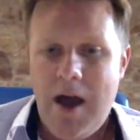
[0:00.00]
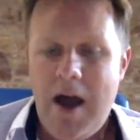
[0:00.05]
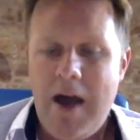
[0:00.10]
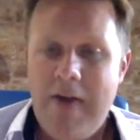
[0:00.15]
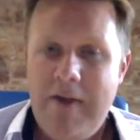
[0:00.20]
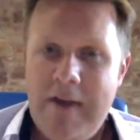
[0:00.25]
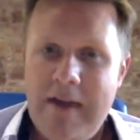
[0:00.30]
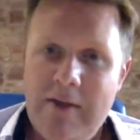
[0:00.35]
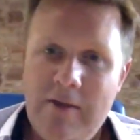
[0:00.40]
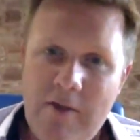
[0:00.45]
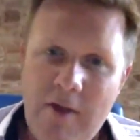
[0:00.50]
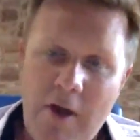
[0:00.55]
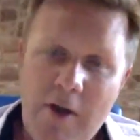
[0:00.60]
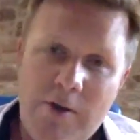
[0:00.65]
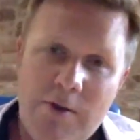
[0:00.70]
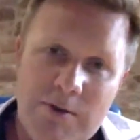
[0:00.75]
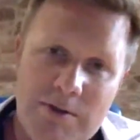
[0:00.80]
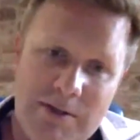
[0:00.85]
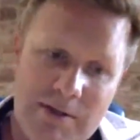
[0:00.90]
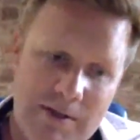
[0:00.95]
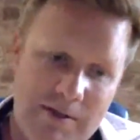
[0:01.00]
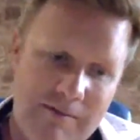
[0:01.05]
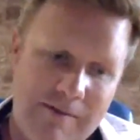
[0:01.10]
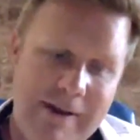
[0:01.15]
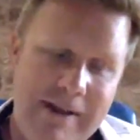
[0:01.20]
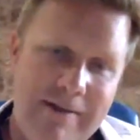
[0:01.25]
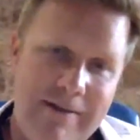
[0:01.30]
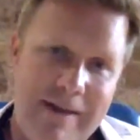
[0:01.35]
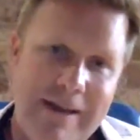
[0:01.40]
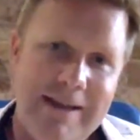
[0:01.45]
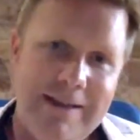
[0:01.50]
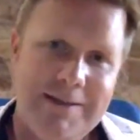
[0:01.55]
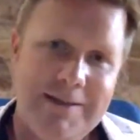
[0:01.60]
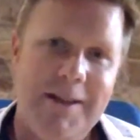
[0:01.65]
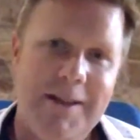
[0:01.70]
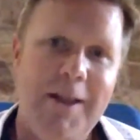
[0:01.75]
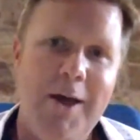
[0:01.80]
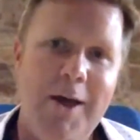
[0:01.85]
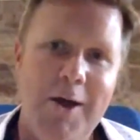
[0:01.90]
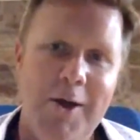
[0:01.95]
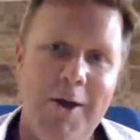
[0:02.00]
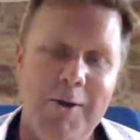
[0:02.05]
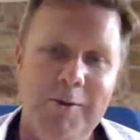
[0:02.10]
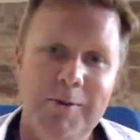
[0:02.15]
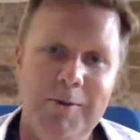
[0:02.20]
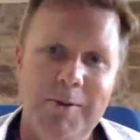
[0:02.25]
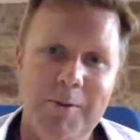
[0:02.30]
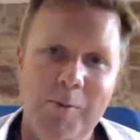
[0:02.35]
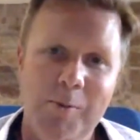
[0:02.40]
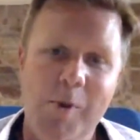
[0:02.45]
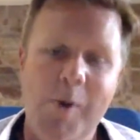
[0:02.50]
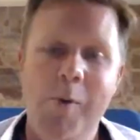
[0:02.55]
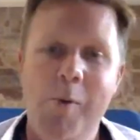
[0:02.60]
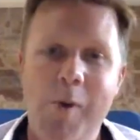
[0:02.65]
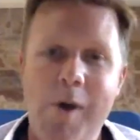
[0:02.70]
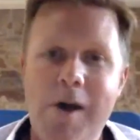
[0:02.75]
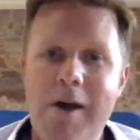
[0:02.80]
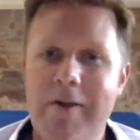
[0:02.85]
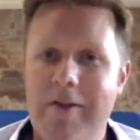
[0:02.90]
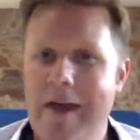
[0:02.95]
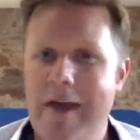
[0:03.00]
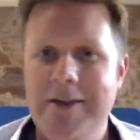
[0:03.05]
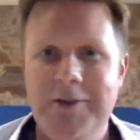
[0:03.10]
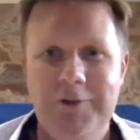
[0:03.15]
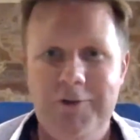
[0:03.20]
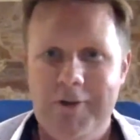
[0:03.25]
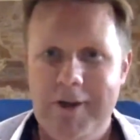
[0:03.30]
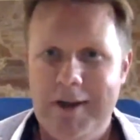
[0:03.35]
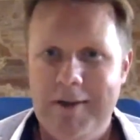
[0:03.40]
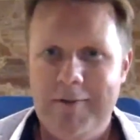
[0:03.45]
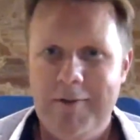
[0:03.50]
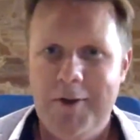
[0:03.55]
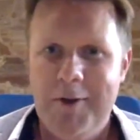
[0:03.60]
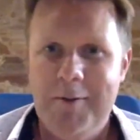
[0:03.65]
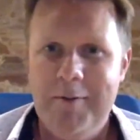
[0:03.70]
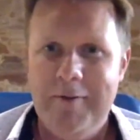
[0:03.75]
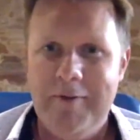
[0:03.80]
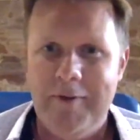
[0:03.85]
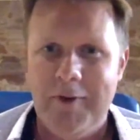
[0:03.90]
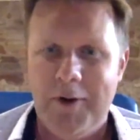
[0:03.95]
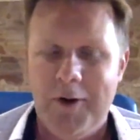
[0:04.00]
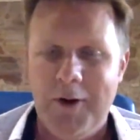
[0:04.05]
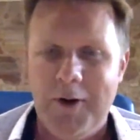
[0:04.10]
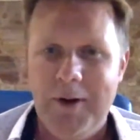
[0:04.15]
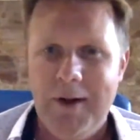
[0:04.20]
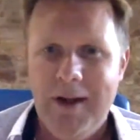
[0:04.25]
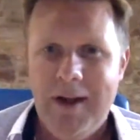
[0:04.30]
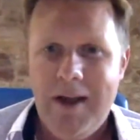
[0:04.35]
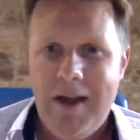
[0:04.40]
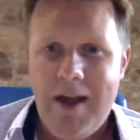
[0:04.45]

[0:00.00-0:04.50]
I think those three things alone were worth entering Voom for.